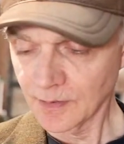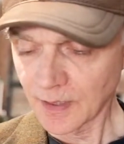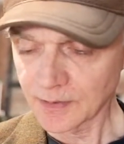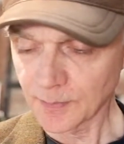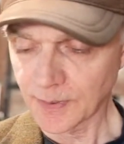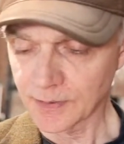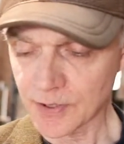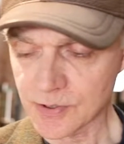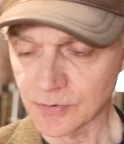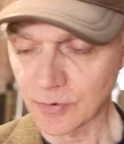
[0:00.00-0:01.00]

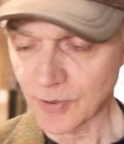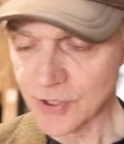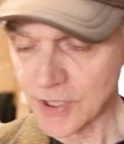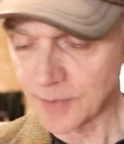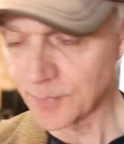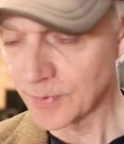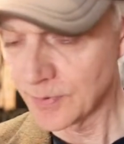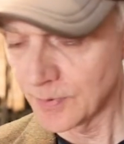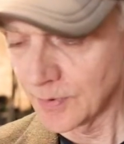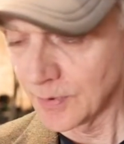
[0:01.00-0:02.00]
independence and ownership,
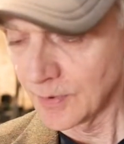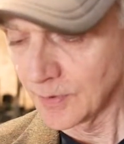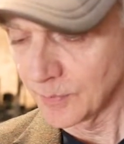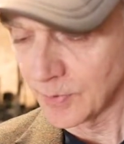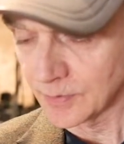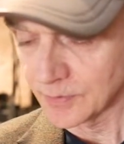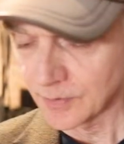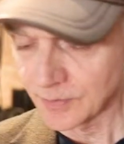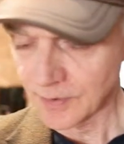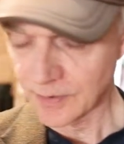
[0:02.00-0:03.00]
but
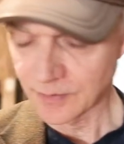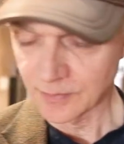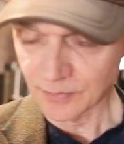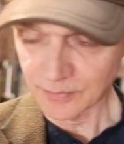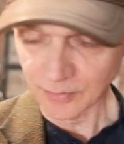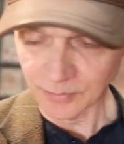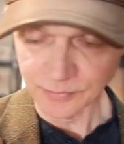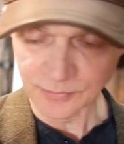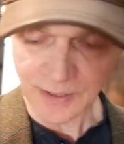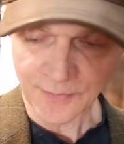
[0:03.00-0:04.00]
the
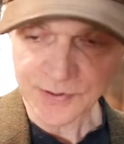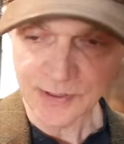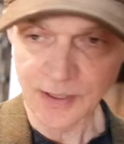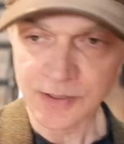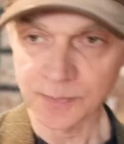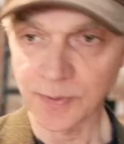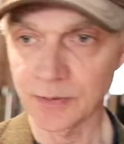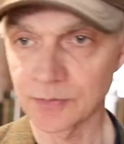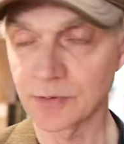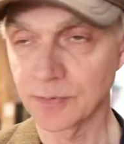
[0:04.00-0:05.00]
old lifestyle is
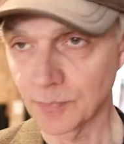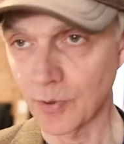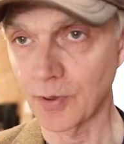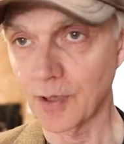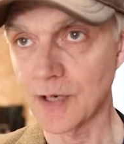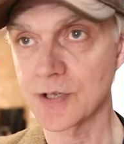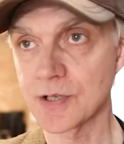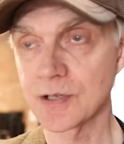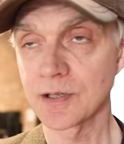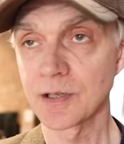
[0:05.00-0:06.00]
about more or
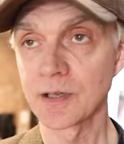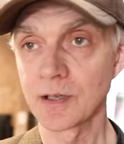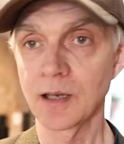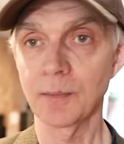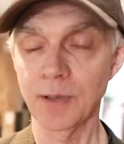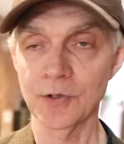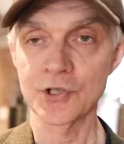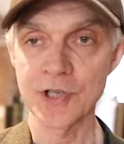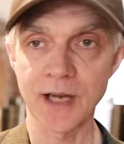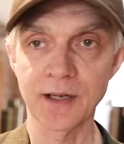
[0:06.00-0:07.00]
less about
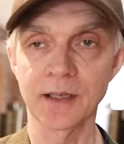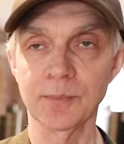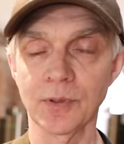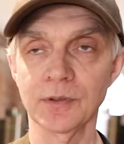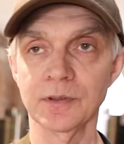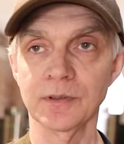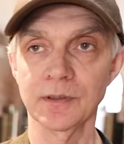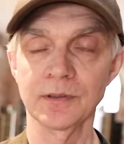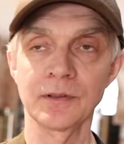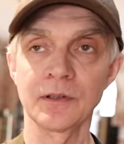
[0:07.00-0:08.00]
sharing
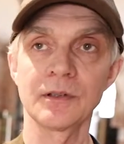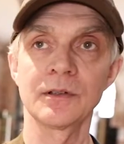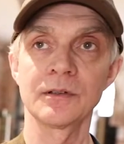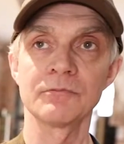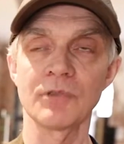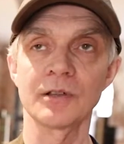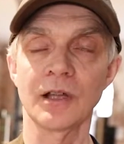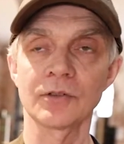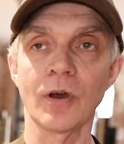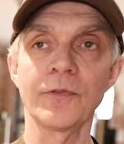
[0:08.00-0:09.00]
both,
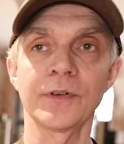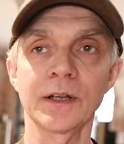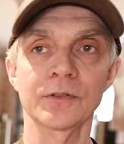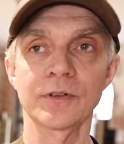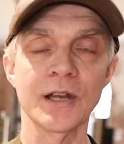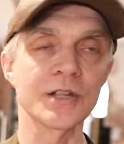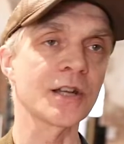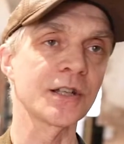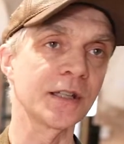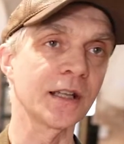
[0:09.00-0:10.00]
and often out of
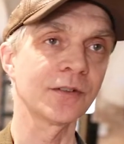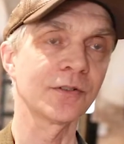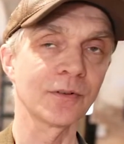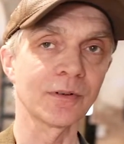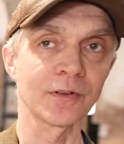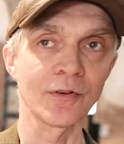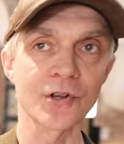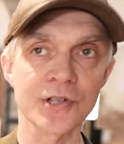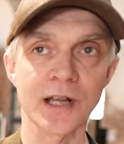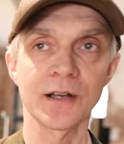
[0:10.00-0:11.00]
necessity. You
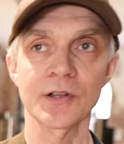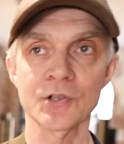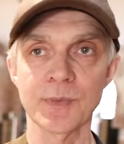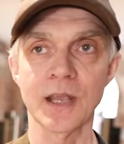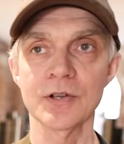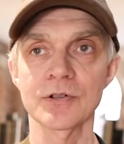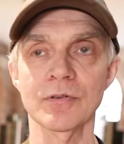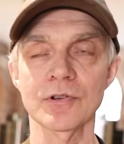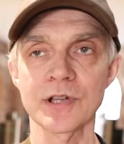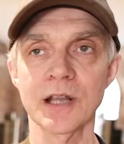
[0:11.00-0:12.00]
are sharing the space,
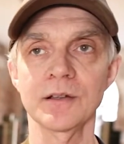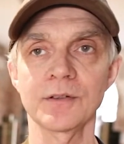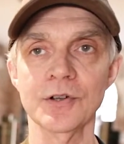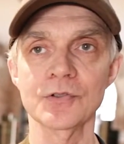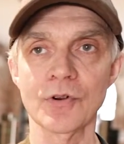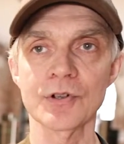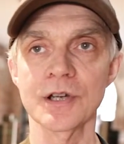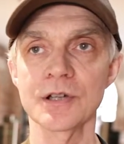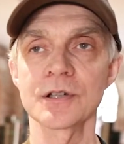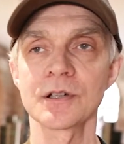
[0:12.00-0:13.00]
you are sharing the
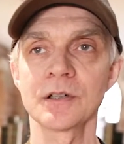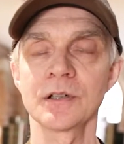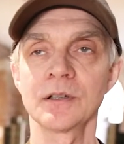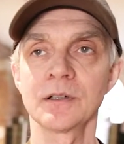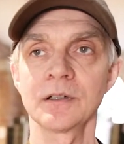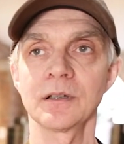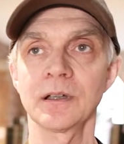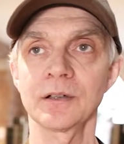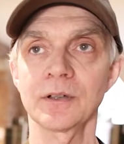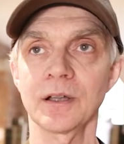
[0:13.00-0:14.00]
resources,
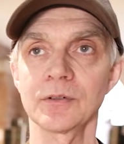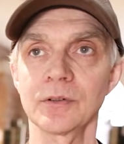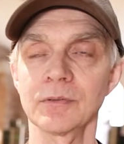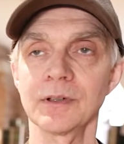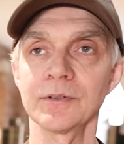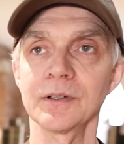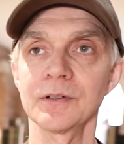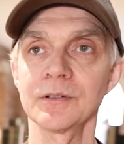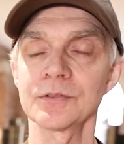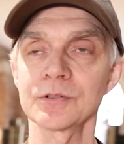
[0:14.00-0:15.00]
and you
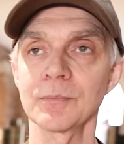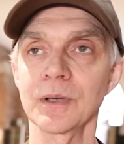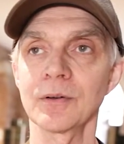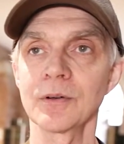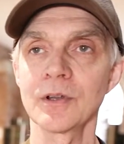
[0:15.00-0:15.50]
have somehow